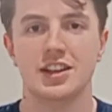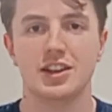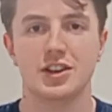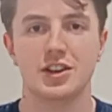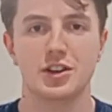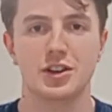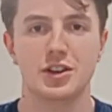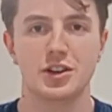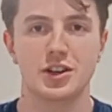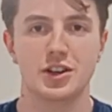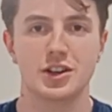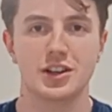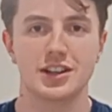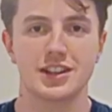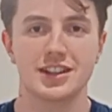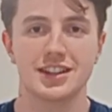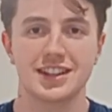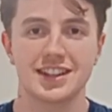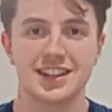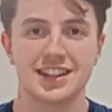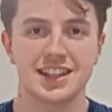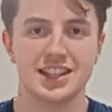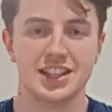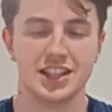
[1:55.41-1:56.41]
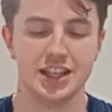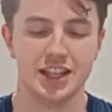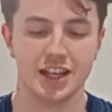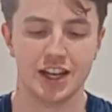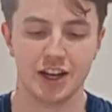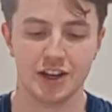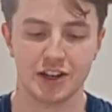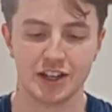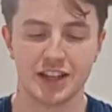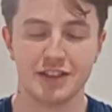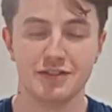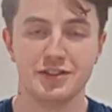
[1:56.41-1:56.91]
or, you
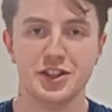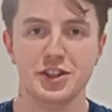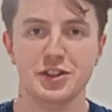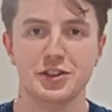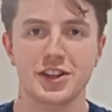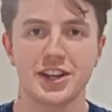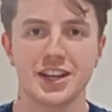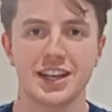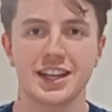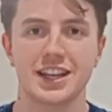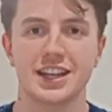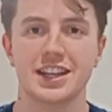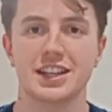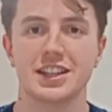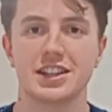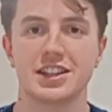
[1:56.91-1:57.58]
know, give you the